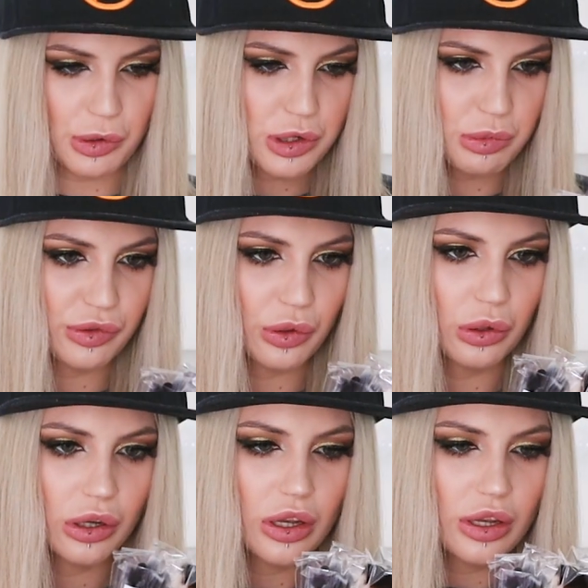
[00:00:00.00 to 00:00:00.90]
brush
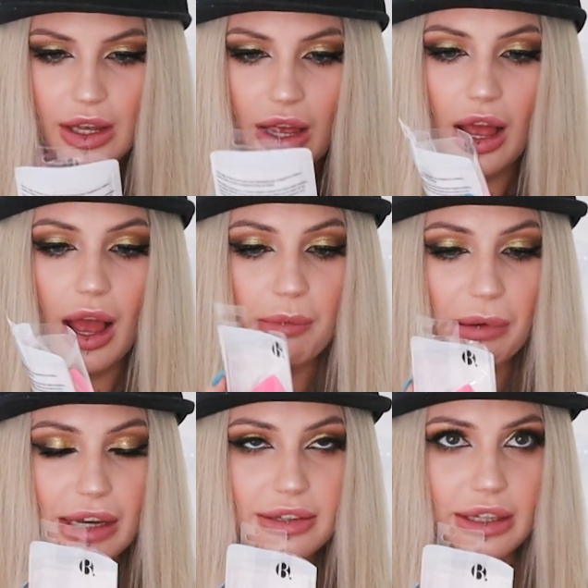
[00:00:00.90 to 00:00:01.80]
before. A
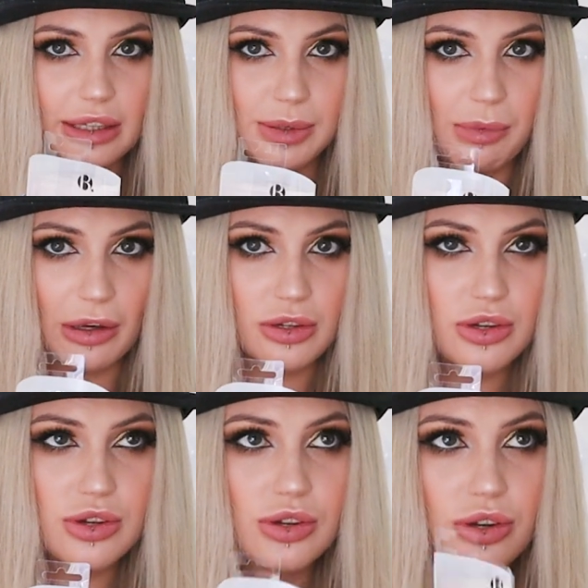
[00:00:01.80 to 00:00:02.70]
blending
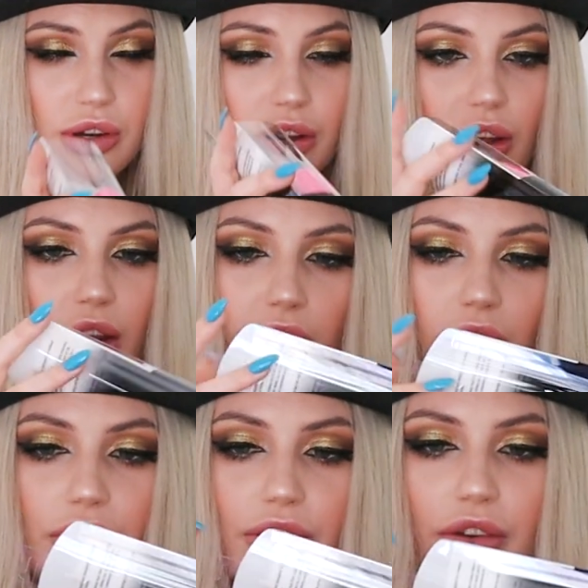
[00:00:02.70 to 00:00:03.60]
sponge.
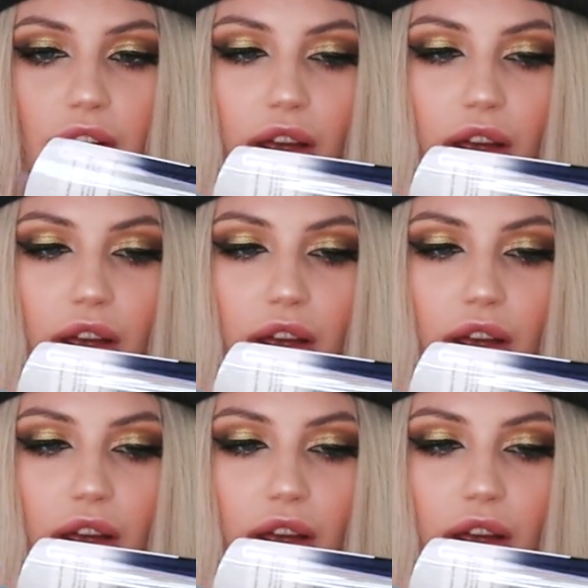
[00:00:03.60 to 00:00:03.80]
Love